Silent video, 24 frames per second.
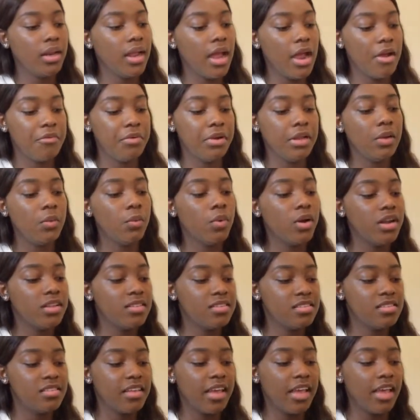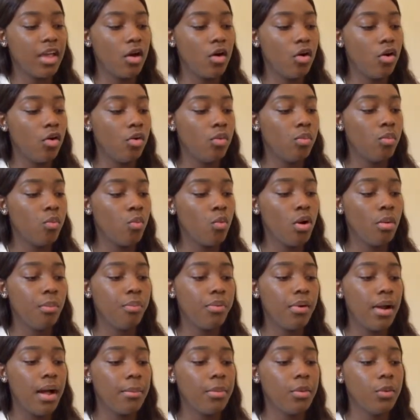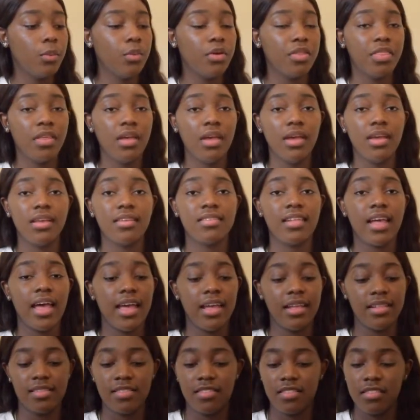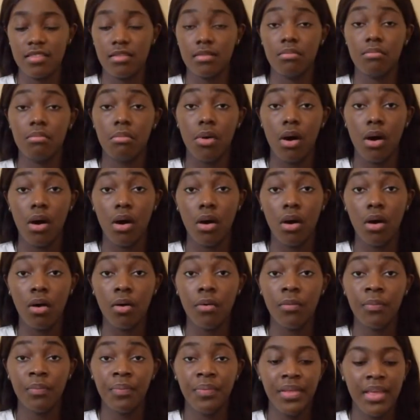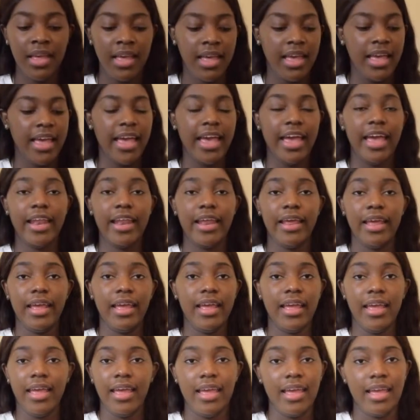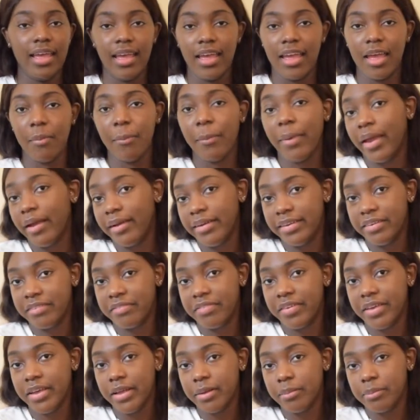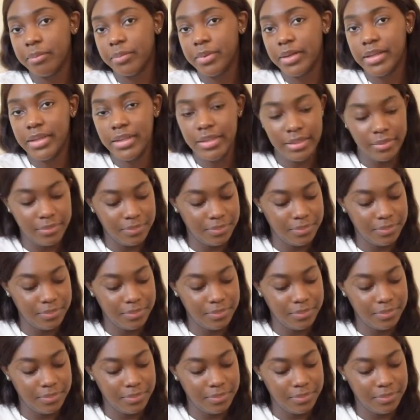it. I really wanted to take it home. One problem with it is that it's small and it, it, it could barely fit, but